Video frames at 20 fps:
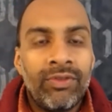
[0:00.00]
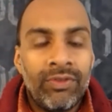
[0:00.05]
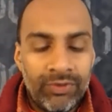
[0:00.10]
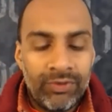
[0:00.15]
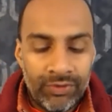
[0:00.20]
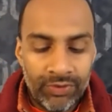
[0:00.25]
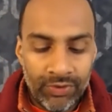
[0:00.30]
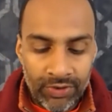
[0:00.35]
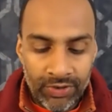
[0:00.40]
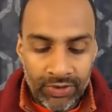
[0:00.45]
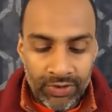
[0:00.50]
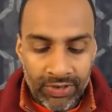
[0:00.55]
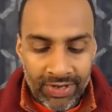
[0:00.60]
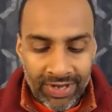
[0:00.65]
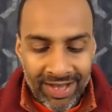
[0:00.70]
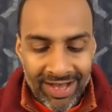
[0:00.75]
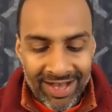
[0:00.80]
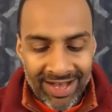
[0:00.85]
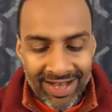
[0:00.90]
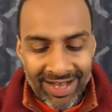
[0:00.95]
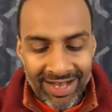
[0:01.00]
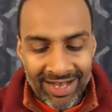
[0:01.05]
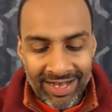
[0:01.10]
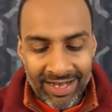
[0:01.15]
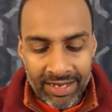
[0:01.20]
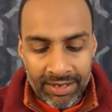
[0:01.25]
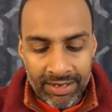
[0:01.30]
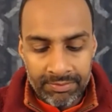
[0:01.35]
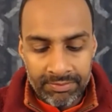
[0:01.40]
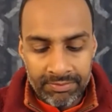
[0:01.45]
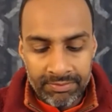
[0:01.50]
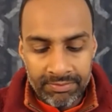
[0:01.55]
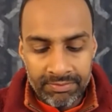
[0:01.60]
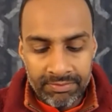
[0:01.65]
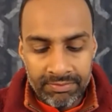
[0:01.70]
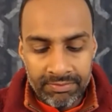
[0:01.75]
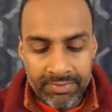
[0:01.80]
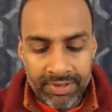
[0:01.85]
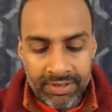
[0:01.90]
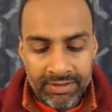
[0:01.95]
So,
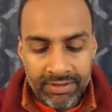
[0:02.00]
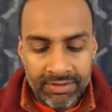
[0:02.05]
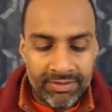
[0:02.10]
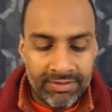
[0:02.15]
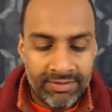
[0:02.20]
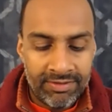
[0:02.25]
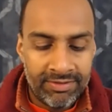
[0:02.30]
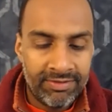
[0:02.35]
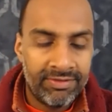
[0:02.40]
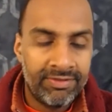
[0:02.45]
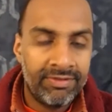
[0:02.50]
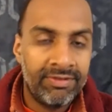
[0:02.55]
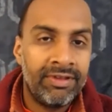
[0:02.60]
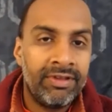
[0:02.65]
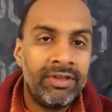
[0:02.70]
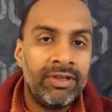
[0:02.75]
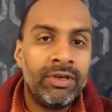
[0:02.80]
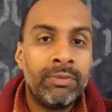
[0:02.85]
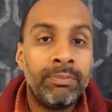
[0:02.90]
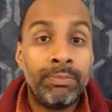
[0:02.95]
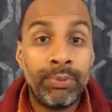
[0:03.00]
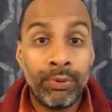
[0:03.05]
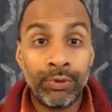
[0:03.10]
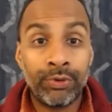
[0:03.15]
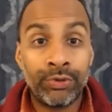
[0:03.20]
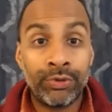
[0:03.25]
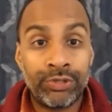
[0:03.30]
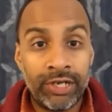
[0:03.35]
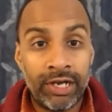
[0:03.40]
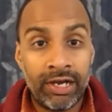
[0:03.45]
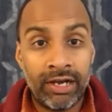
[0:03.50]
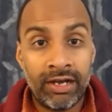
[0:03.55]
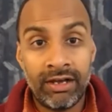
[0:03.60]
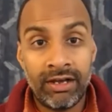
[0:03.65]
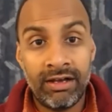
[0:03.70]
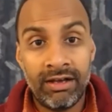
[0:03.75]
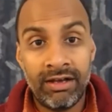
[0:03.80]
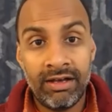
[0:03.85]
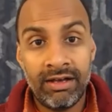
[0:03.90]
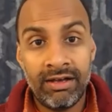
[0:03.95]
aham
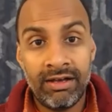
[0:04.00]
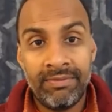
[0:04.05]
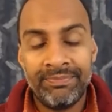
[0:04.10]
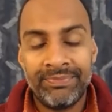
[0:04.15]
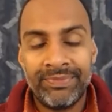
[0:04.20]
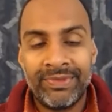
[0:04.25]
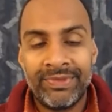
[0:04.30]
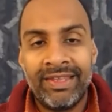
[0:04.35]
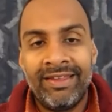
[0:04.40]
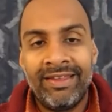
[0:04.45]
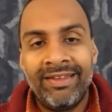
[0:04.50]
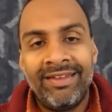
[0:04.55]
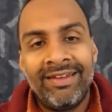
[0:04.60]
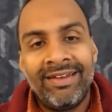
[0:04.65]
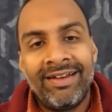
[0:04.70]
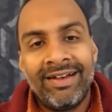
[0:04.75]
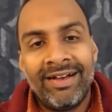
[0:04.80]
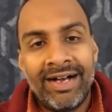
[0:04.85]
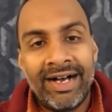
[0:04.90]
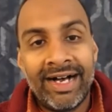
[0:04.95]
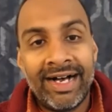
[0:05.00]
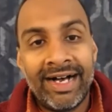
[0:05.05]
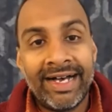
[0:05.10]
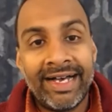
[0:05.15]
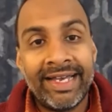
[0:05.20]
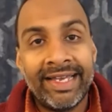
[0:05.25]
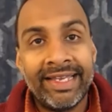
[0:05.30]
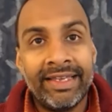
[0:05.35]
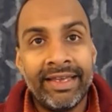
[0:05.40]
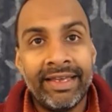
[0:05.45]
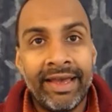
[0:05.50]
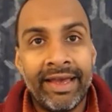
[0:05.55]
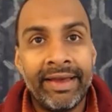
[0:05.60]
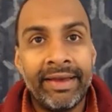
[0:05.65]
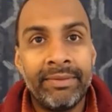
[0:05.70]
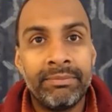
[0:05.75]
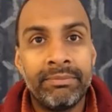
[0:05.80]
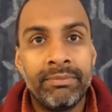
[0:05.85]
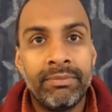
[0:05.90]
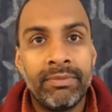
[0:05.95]
purushaha, I
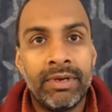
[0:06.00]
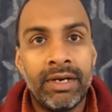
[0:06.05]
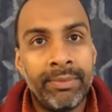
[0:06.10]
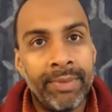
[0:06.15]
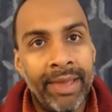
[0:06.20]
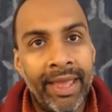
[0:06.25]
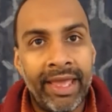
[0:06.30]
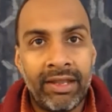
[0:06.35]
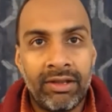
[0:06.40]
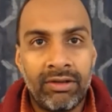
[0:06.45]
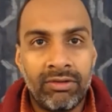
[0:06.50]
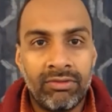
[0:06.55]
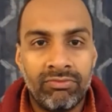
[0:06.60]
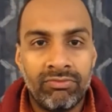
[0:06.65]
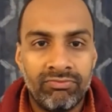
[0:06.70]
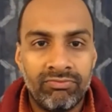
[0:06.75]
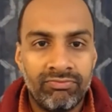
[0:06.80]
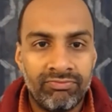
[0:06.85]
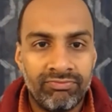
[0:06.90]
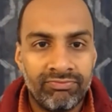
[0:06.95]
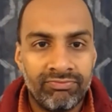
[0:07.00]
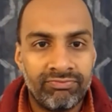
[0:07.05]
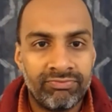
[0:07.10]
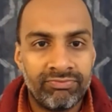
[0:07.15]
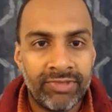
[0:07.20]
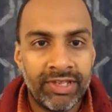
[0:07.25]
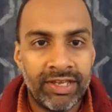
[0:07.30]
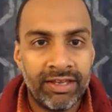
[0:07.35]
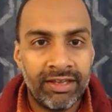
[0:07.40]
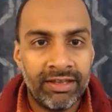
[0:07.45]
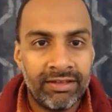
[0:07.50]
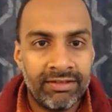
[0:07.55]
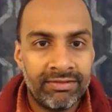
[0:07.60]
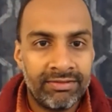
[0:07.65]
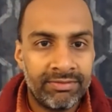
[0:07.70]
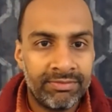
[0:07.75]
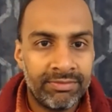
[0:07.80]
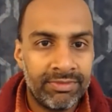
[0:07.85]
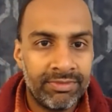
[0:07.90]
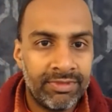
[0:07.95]
am a man. Yeah,
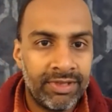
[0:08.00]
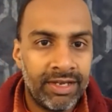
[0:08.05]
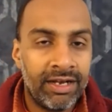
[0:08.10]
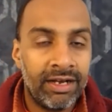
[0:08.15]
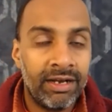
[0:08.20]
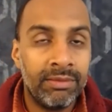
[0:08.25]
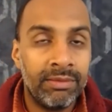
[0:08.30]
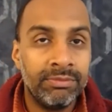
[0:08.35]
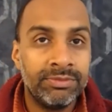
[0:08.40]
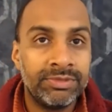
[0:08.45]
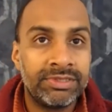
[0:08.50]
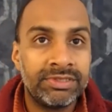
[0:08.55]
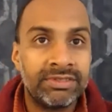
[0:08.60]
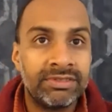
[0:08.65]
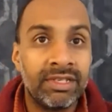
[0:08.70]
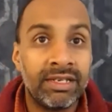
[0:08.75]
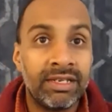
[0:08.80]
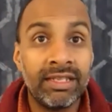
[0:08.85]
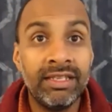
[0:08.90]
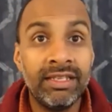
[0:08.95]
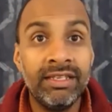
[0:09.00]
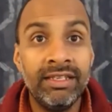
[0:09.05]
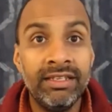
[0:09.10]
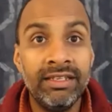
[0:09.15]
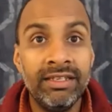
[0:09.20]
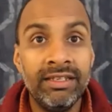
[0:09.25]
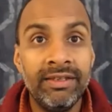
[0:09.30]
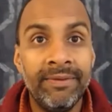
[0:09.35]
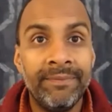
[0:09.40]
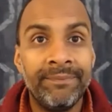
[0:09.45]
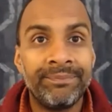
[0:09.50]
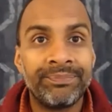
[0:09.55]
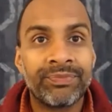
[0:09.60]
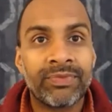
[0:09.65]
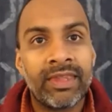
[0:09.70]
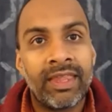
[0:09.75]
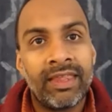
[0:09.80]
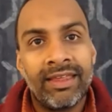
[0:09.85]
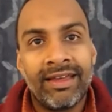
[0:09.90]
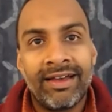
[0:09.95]
aham stri,
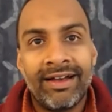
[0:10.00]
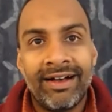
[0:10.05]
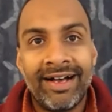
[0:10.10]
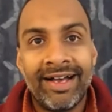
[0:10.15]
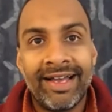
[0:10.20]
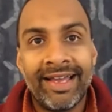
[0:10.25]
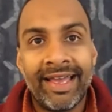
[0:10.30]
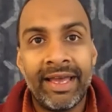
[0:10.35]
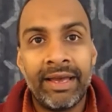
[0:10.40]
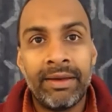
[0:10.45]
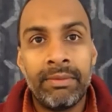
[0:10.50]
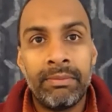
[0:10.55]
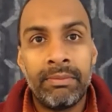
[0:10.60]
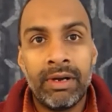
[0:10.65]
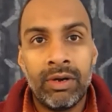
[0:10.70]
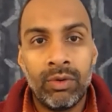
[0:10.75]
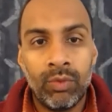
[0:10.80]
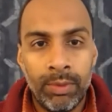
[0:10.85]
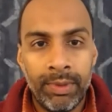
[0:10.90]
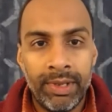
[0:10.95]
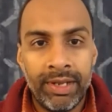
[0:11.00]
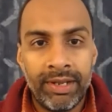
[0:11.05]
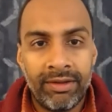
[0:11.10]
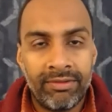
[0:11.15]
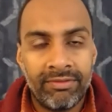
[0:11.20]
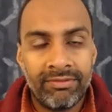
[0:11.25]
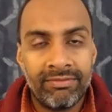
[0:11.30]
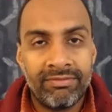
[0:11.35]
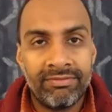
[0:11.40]
I am a woman.